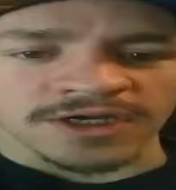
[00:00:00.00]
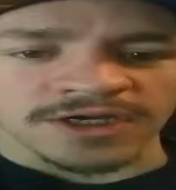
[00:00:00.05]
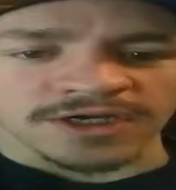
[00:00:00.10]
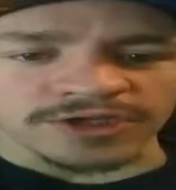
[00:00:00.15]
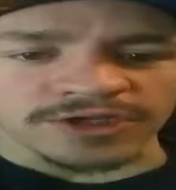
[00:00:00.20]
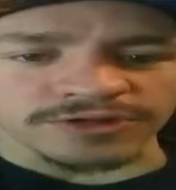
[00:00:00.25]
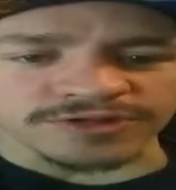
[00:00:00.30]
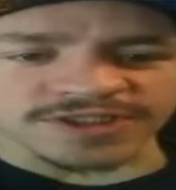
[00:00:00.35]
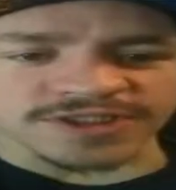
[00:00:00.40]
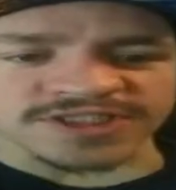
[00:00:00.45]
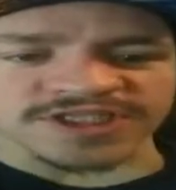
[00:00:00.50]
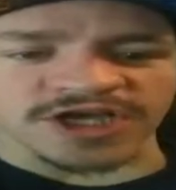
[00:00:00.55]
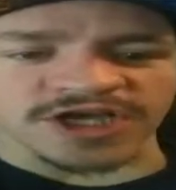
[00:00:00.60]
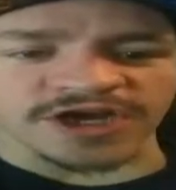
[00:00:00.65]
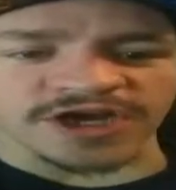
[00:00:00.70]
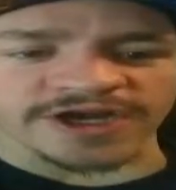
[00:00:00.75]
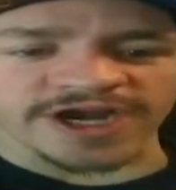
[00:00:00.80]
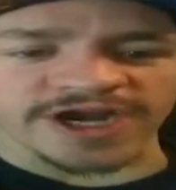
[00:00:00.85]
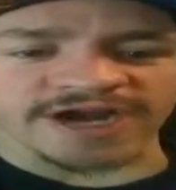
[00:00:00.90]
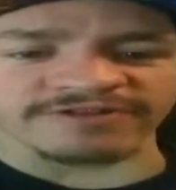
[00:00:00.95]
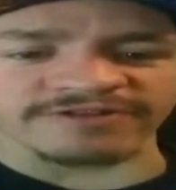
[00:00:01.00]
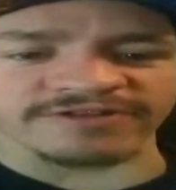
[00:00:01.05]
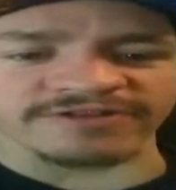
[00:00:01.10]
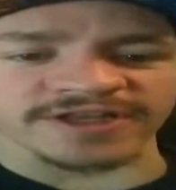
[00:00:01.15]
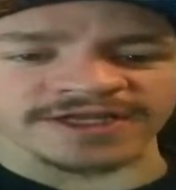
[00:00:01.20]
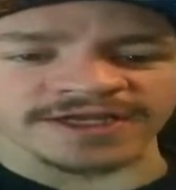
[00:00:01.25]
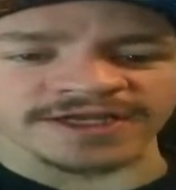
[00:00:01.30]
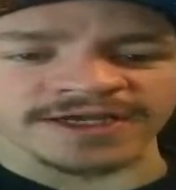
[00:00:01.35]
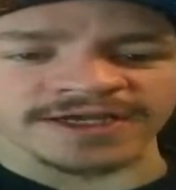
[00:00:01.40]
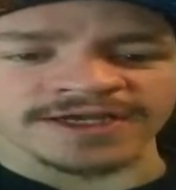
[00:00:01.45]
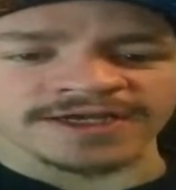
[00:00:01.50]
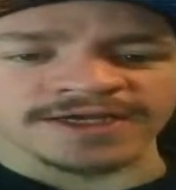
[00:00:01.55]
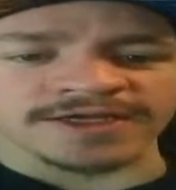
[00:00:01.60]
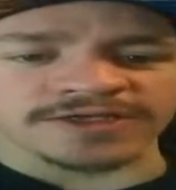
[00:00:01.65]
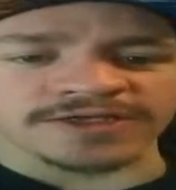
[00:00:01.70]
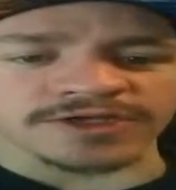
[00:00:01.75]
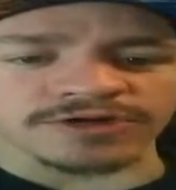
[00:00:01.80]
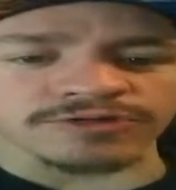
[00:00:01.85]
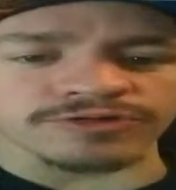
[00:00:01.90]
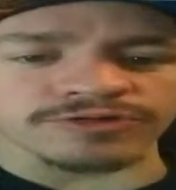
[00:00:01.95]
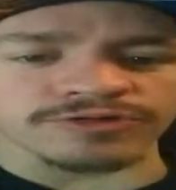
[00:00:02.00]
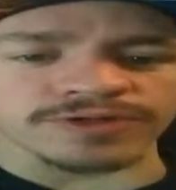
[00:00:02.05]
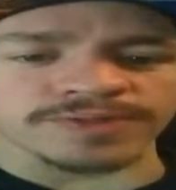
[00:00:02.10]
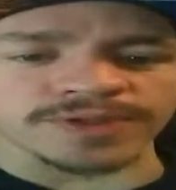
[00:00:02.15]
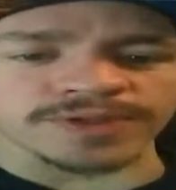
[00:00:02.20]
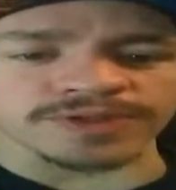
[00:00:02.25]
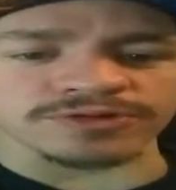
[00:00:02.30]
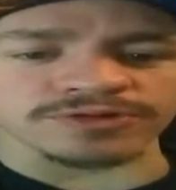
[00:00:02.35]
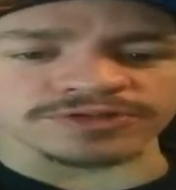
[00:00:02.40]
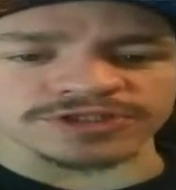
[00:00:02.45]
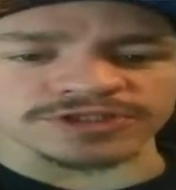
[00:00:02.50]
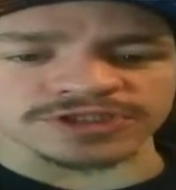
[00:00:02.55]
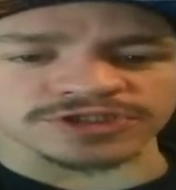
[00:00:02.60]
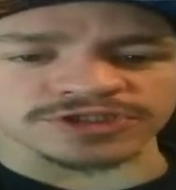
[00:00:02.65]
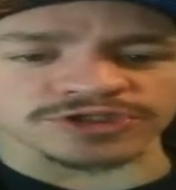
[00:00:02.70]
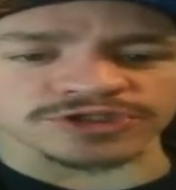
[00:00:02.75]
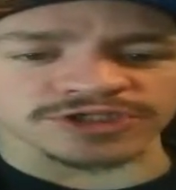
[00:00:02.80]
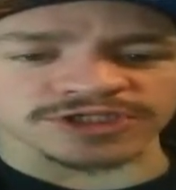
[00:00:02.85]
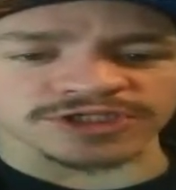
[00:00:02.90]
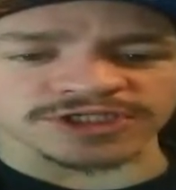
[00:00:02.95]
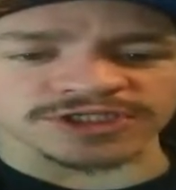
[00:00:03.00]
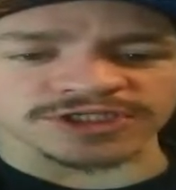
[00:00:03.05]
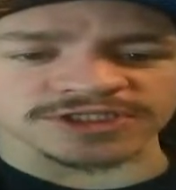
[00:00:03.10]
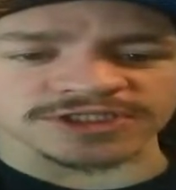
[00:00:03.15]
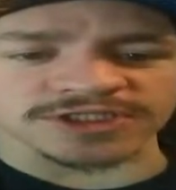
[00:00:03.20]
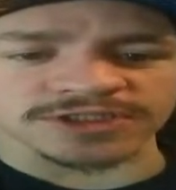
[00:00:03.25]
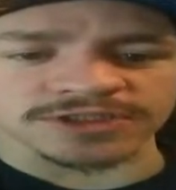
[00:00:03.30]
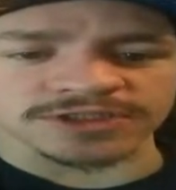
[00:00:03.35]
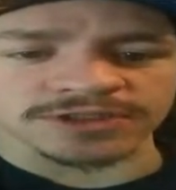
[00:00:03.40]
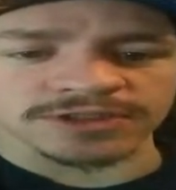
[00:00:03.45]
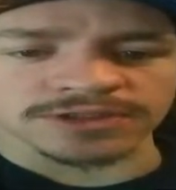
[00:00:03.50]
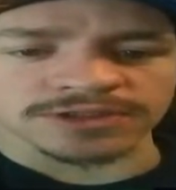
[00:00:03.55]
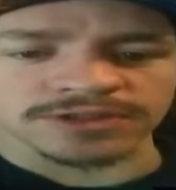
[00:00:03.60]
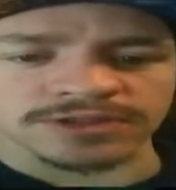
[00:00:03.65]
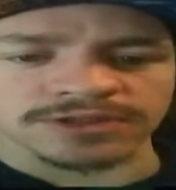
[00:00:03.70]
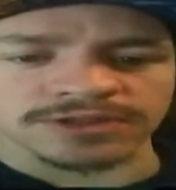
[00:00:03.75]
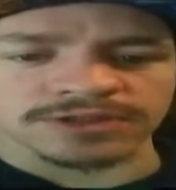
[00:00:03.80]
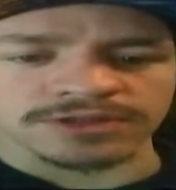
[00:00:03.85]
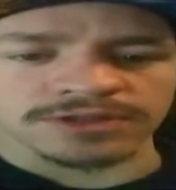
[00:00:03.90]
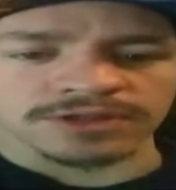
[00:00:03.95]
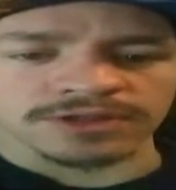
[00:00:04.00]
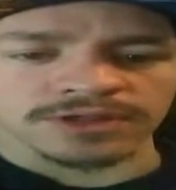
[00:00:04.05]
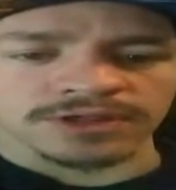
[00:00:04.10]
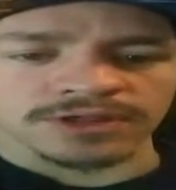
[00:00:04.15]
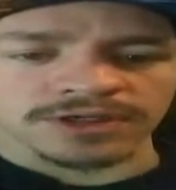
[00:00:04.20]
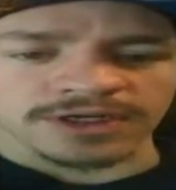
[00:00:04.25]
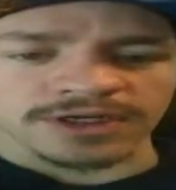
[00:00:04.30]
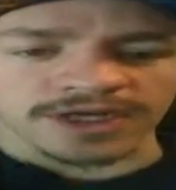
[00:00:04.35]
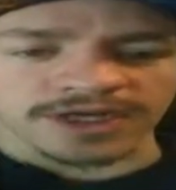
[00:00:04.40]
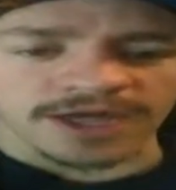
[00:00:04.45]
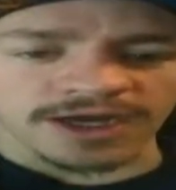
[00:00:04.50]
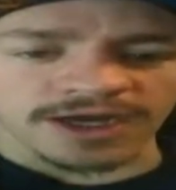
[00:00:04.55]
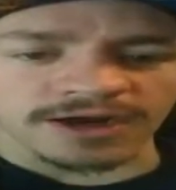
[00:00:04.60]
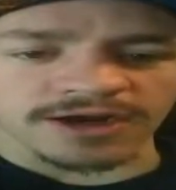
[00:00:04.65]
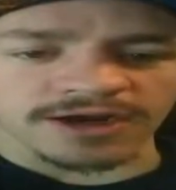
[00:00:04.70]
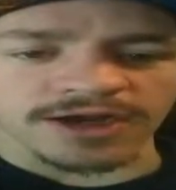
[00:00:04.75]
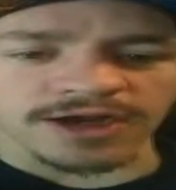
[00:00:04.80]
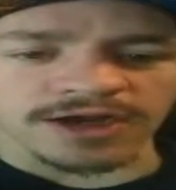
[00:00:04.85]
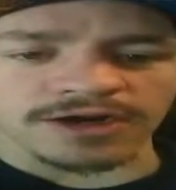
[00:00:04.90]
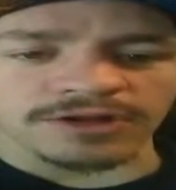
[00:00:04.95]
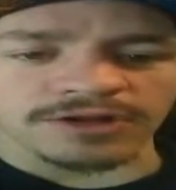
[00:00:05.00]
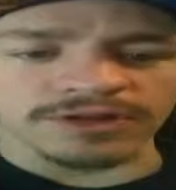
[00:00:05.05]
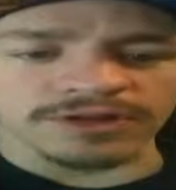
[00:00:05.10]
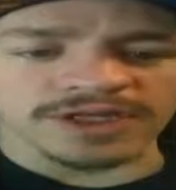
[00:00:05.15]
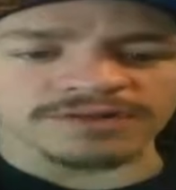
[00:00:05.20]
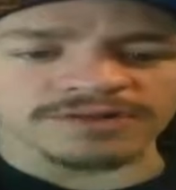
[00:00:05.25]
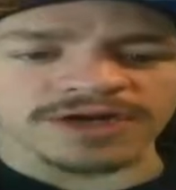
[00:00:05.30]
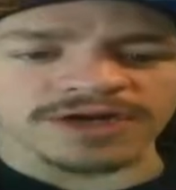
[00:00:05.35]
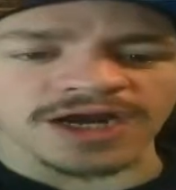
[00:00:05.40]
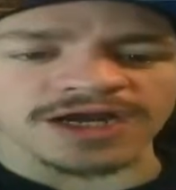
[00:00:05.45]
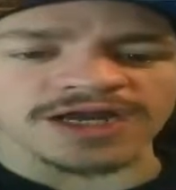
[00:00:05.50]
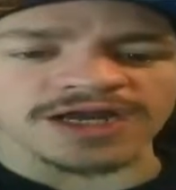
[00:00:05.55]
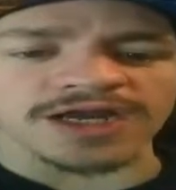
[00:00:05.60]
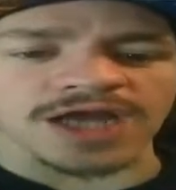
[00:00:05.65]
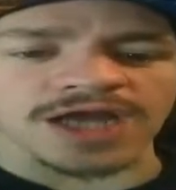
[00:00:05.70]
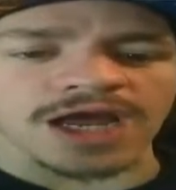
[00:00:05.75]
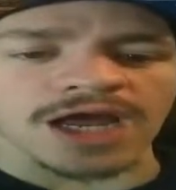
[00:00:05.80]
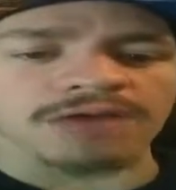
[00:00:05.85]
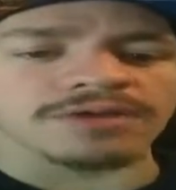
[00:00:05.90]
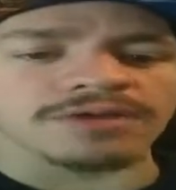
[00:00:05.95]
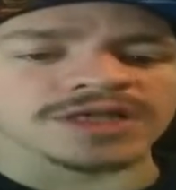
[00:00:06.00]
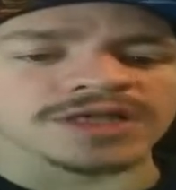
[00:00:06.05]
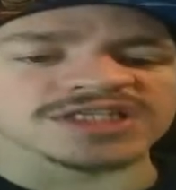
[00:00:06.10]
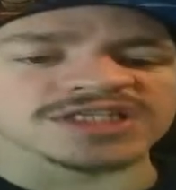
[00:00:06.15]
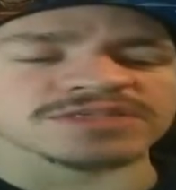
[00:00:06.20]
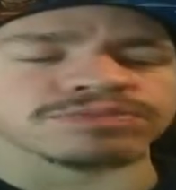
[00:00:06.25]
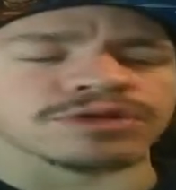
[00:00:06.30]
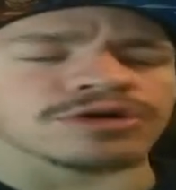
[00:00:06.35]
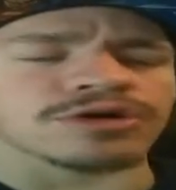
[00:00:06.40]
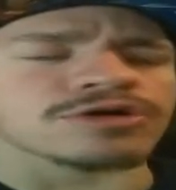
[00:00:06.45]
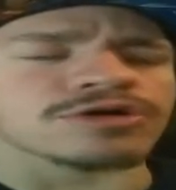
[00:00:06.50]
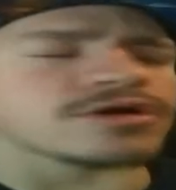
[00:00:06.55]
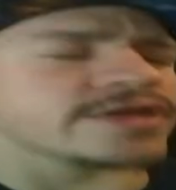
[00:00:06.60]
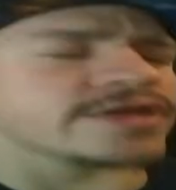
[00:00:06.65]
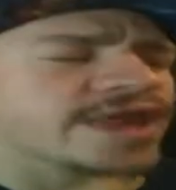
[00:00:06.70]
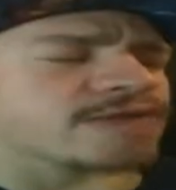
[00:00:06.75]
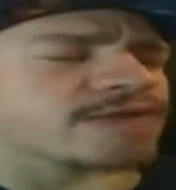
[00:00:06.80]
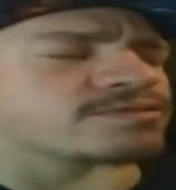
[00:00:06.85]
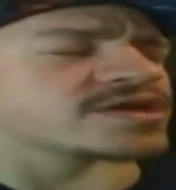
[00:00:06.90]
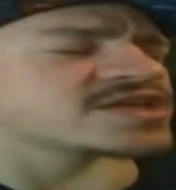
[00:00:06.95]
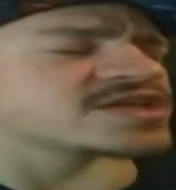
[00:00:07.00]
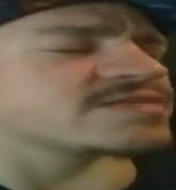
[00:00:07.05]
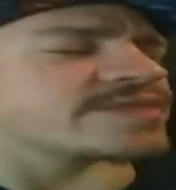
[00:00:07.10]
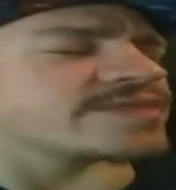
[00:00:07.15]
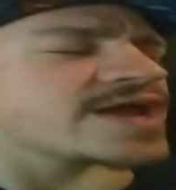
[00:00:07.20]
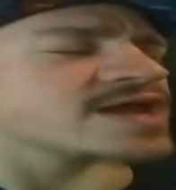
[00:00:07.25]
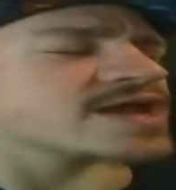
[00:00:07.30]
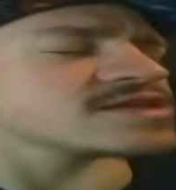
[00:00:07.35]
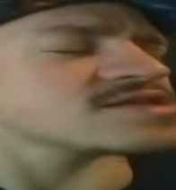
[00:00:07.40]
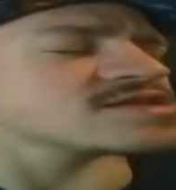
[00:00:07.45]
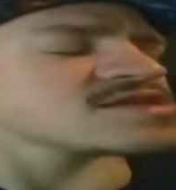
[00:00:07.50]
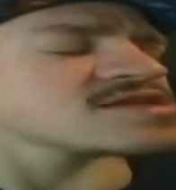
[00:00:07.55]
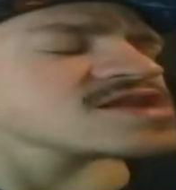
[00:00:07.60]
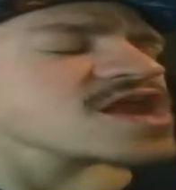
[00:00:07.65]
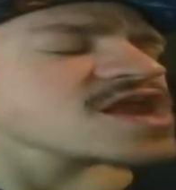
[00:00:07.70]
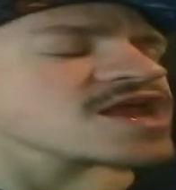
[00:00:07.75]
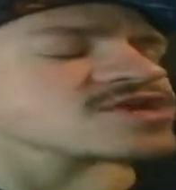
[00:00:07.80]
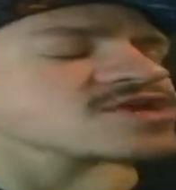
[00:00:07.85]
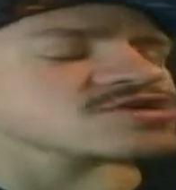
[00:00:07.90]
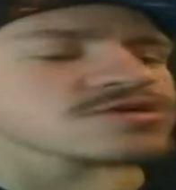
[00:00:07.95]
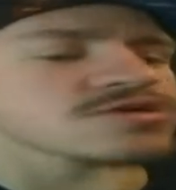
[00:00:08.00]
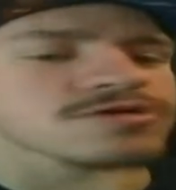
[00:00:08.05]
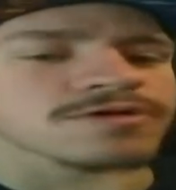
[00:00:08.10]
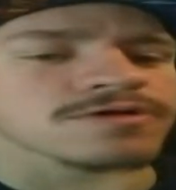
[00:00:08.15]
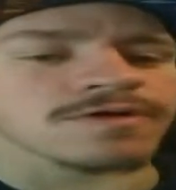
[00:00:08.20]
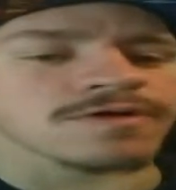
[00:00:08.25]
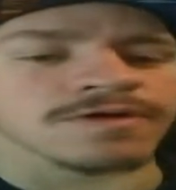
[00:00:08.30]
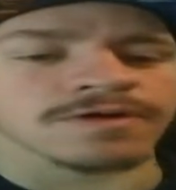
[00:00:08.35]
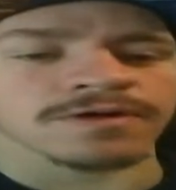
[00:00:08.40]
Use the saw carefully. Don't abuse the trees. I'll cut only what I need. I'm an explorer that respects nature.